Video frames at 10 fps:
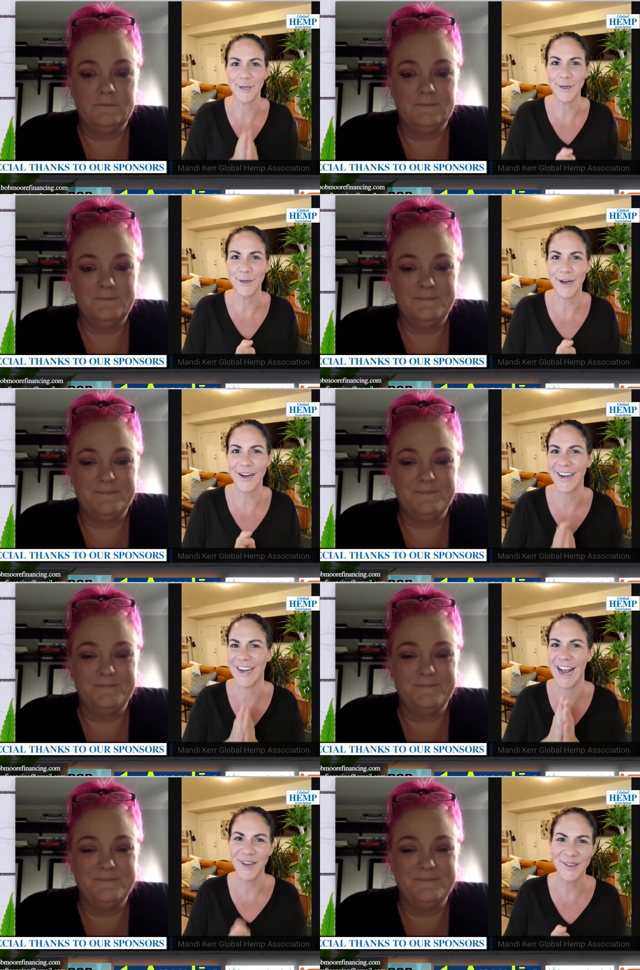Speaker 1: who you are and
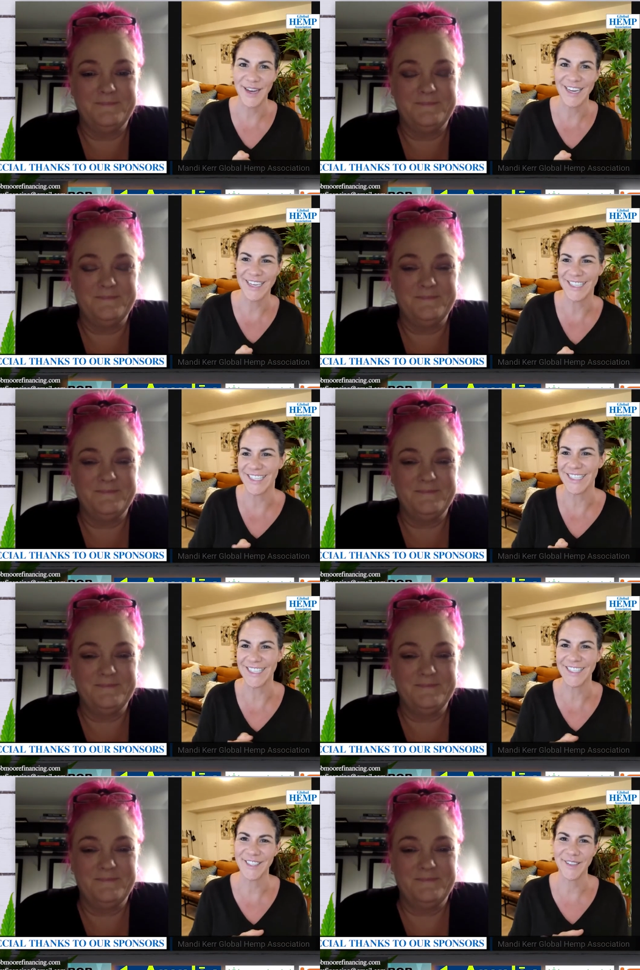how you got into this
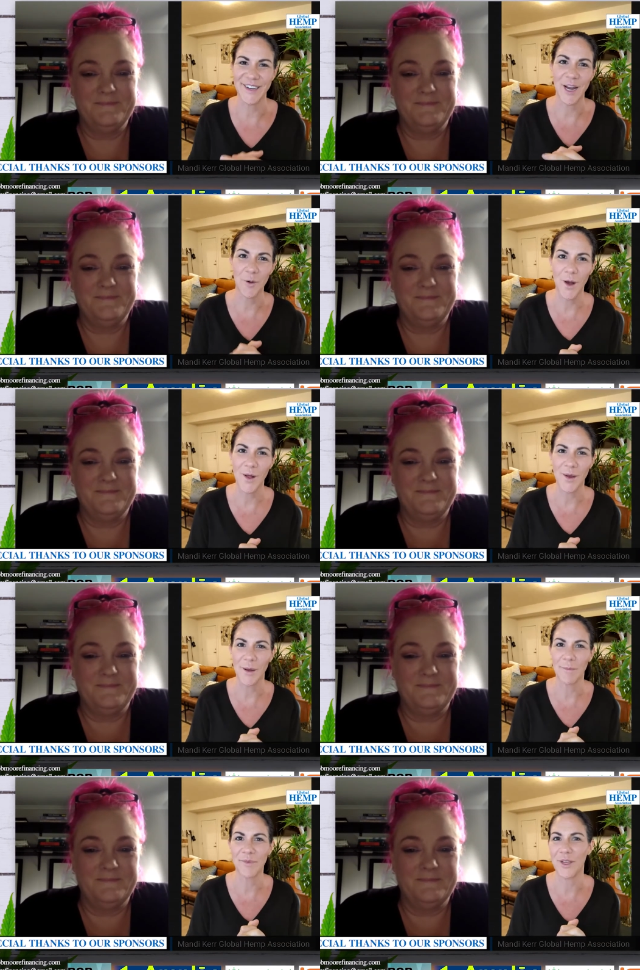industry, and
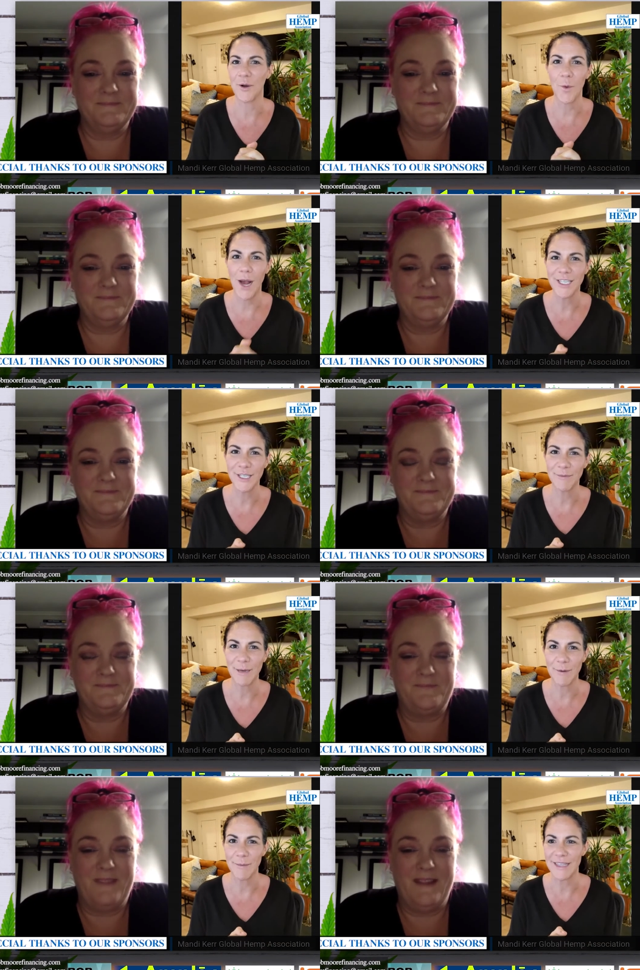welcome. You know, why should
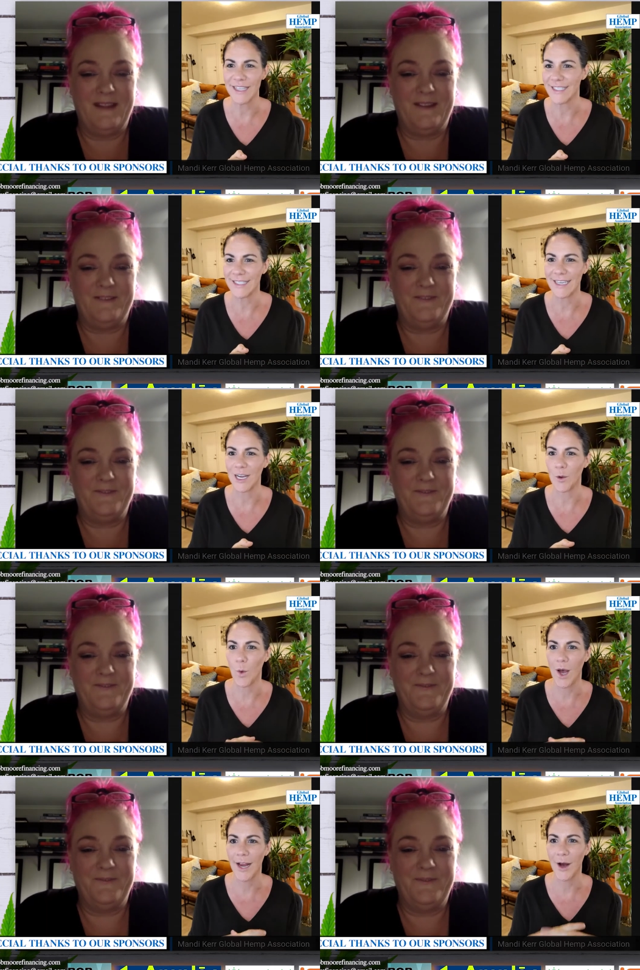people be listening, and
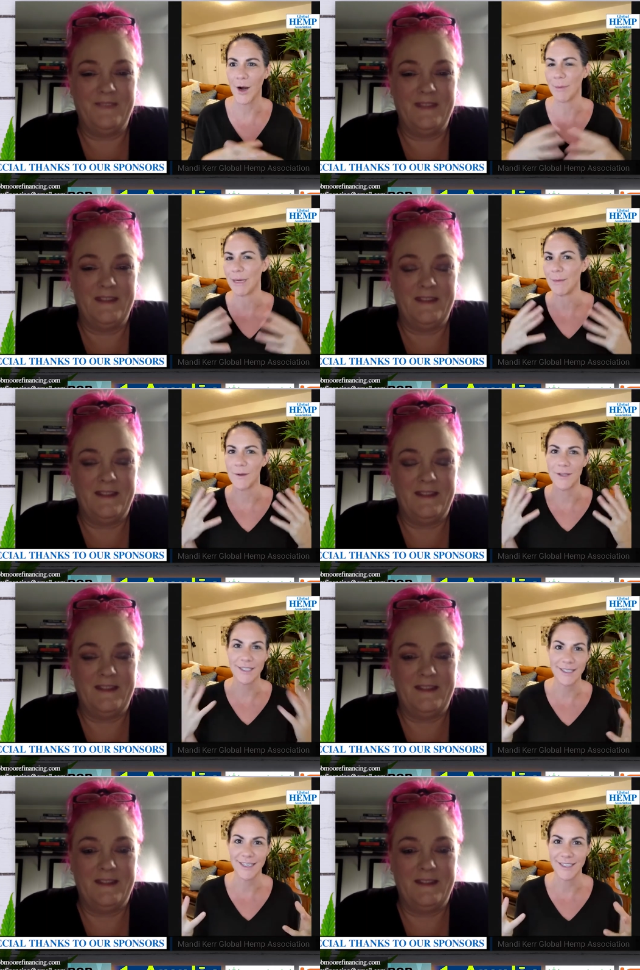why are people
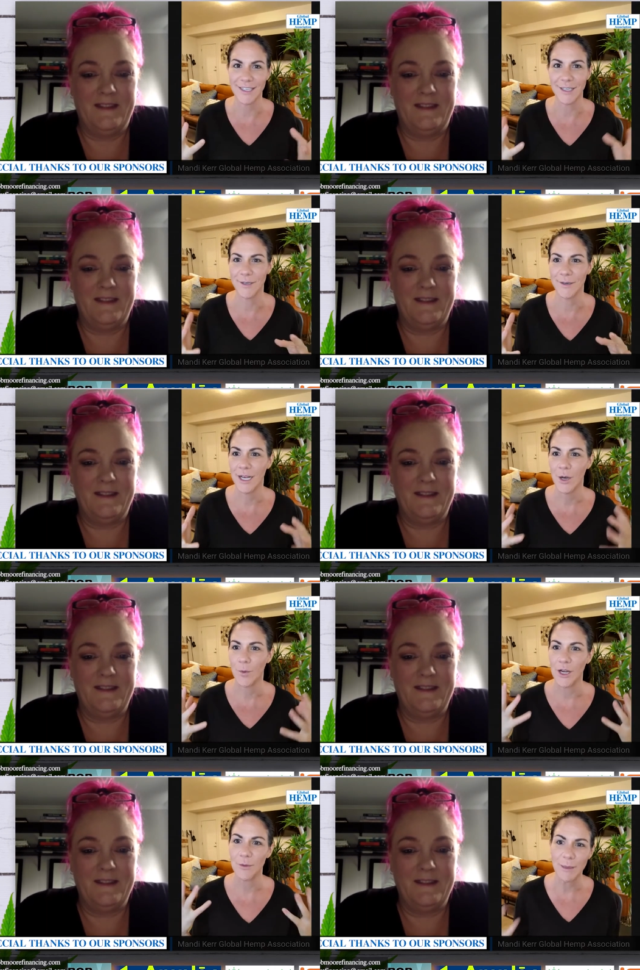listening to you?
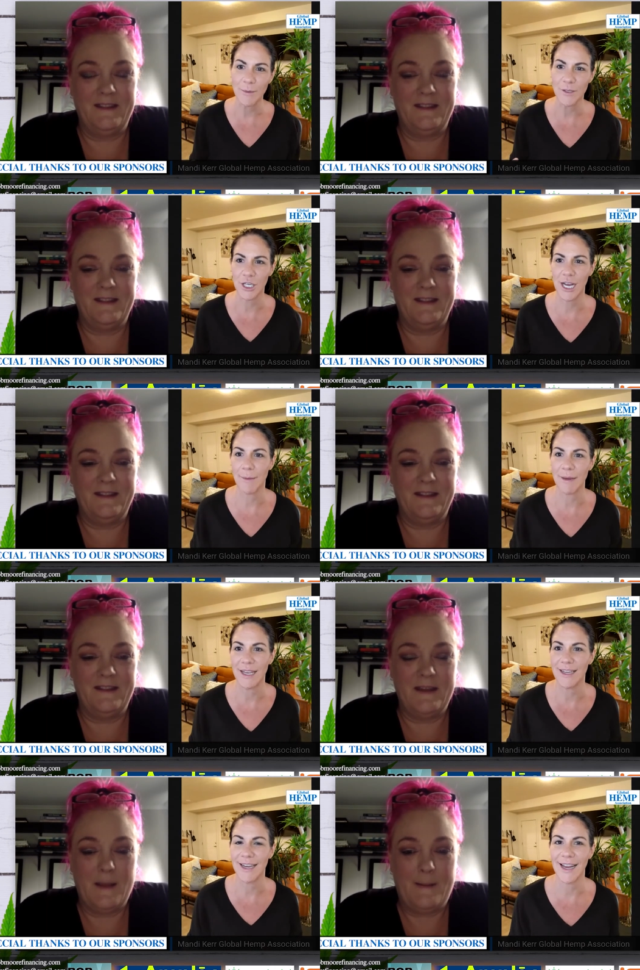Why do people chime
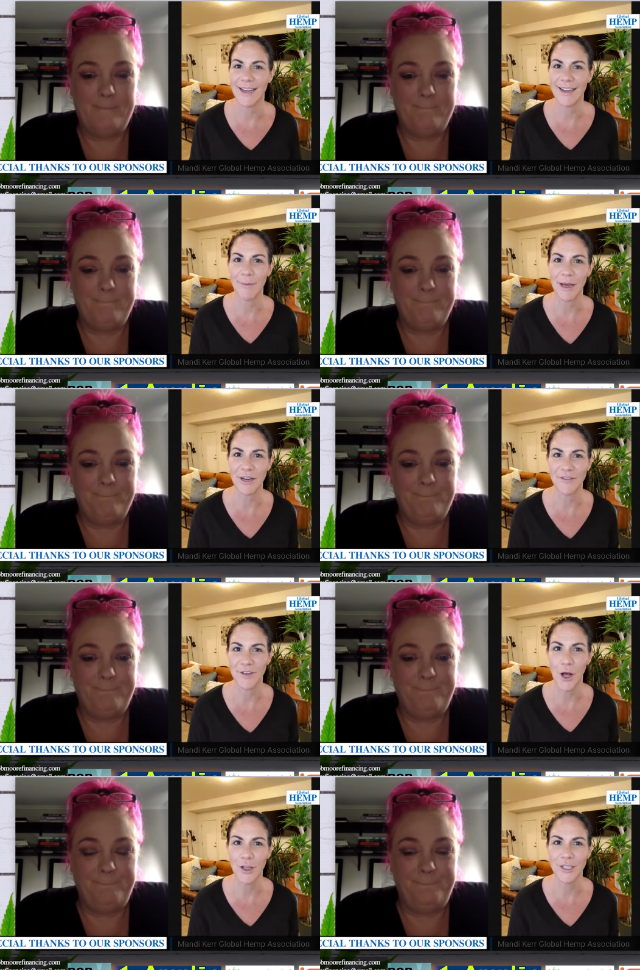in, and the amount of
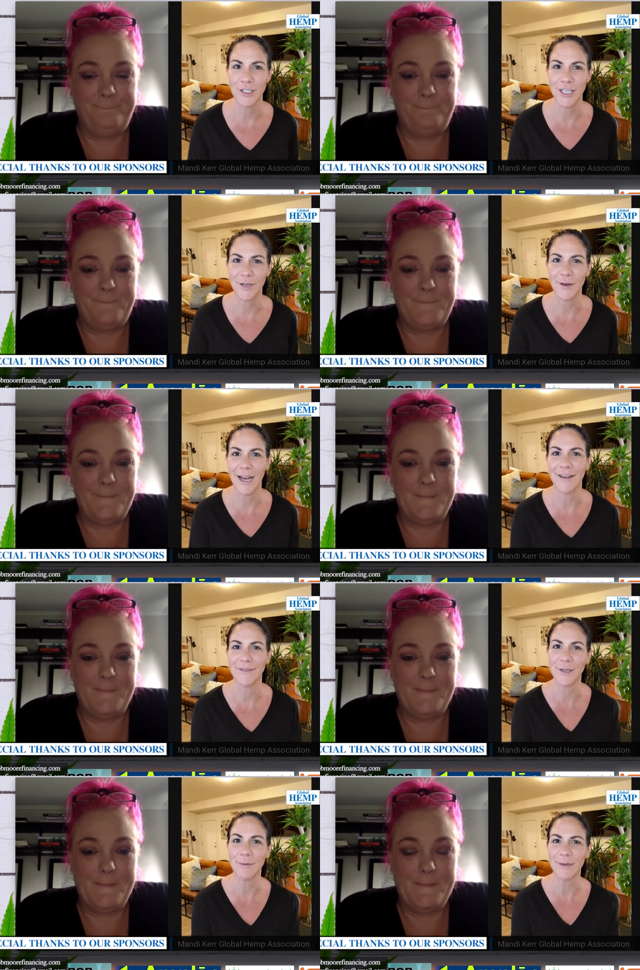knowledge that you have?
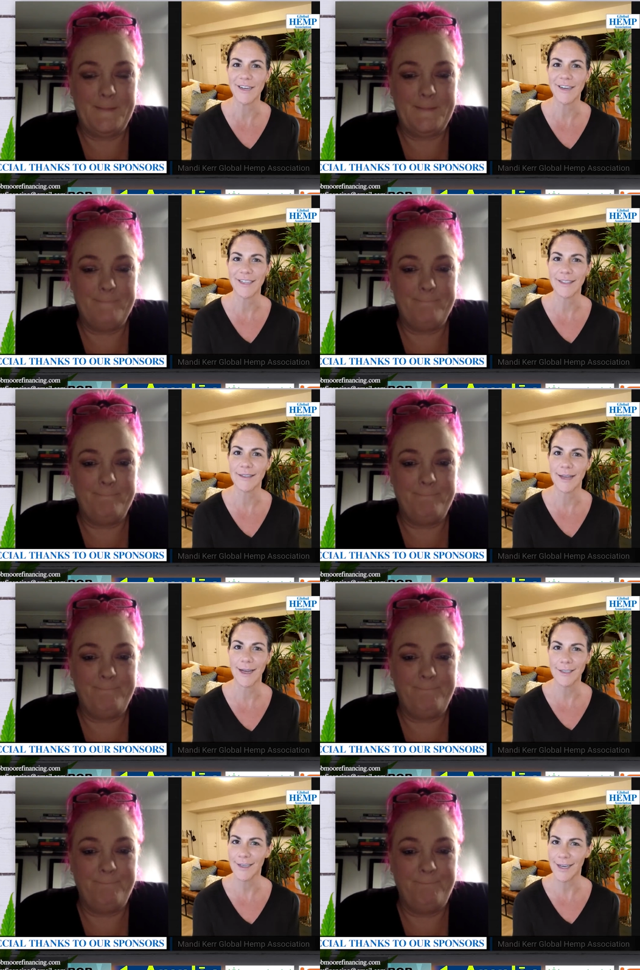So I'm curious,
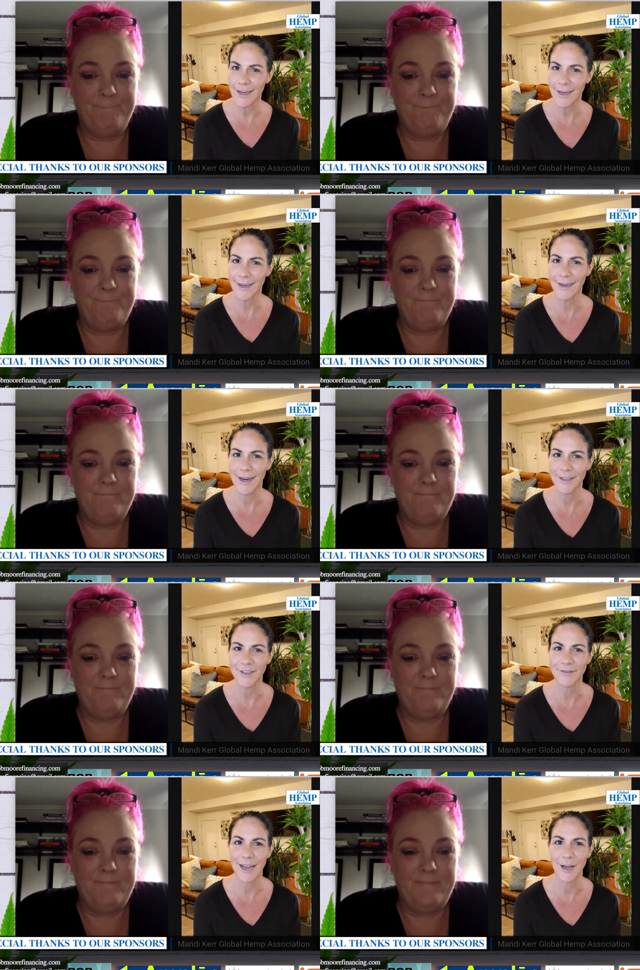how'd you get here? How'd
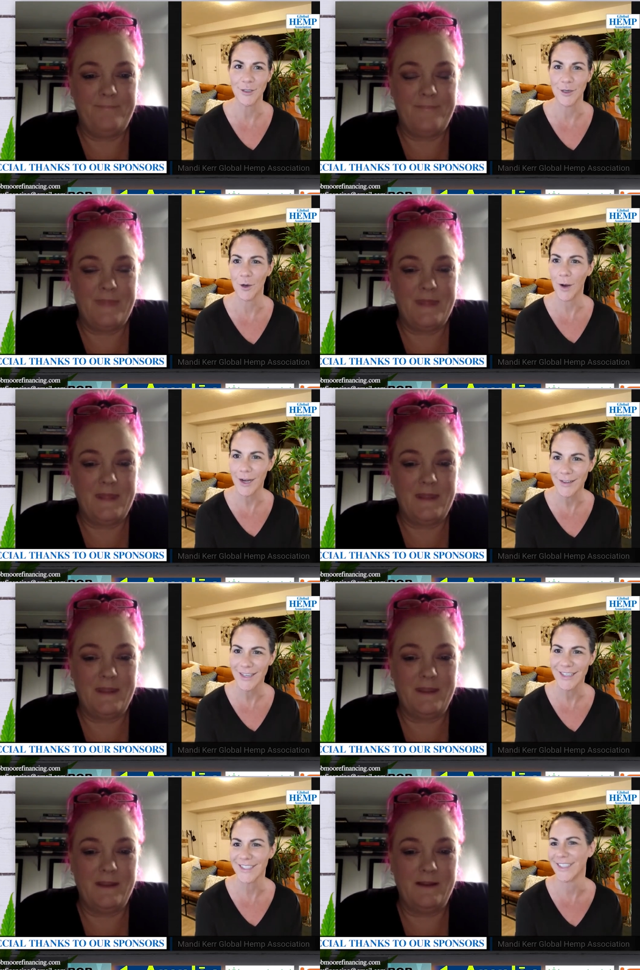you, how'd you acquire
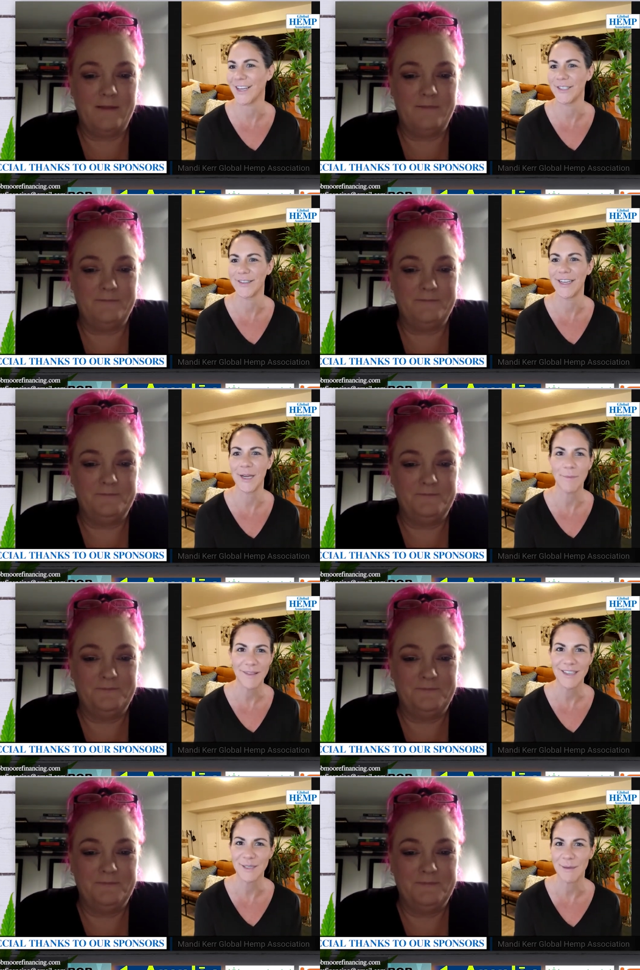this? How'd you end up in
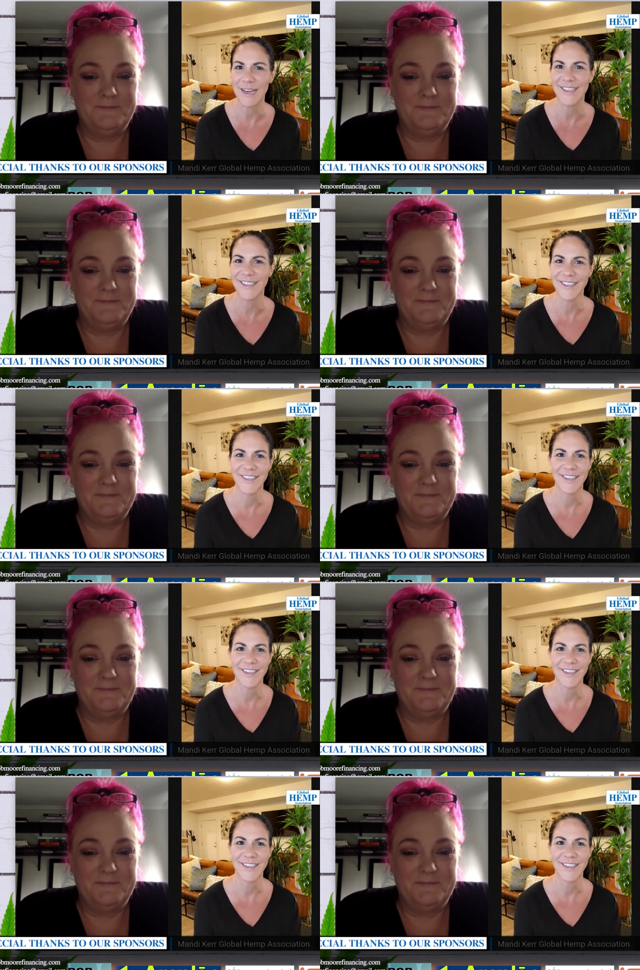this space?